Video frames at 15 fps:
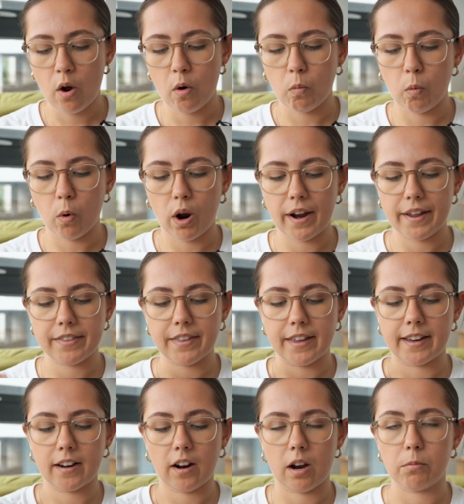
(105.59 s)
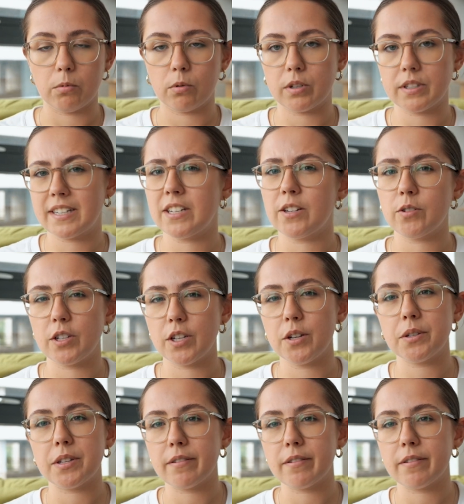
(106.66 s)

what I think I will continue to use